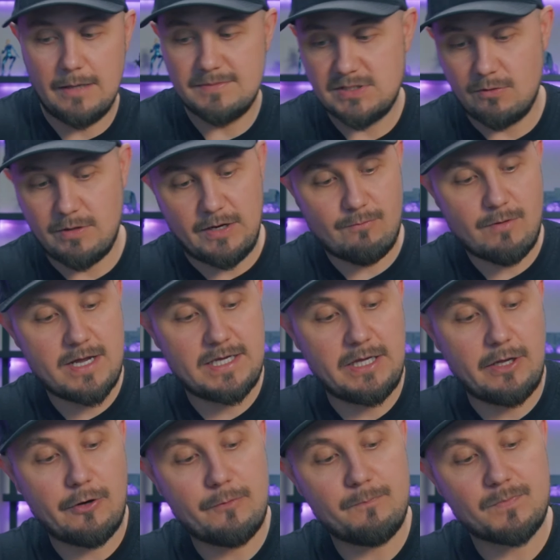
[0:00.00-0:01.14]
So like right
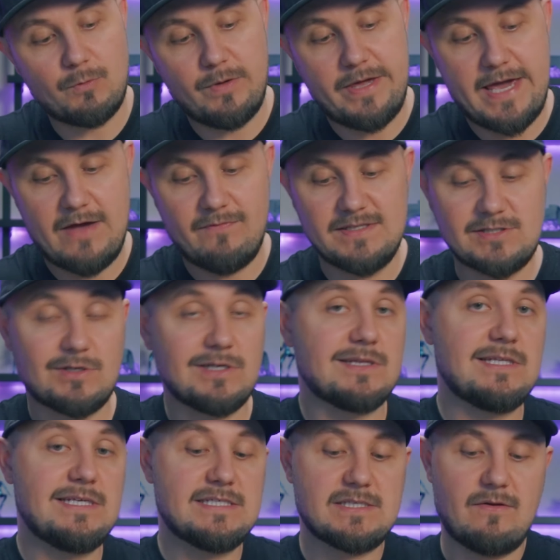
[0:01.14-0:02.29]
here, we have, let's look at
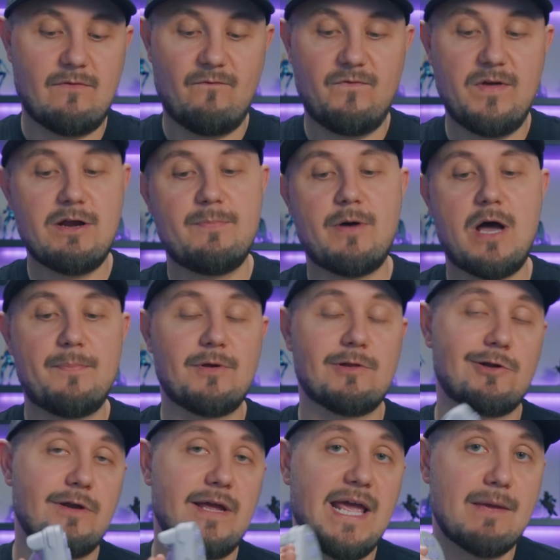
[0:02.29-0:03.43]
these very
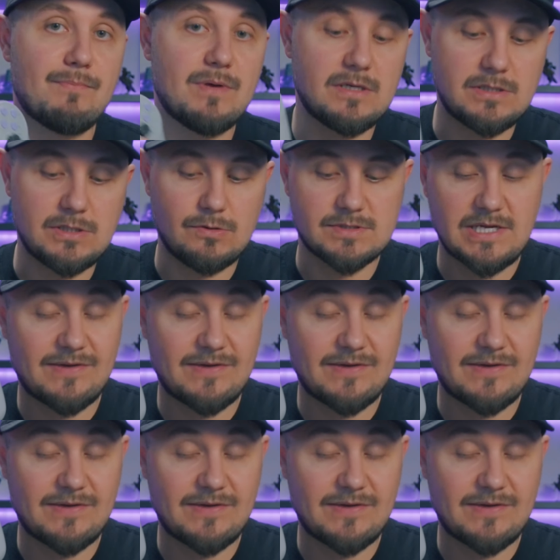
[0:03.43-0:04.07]
popular 8-bit DUs.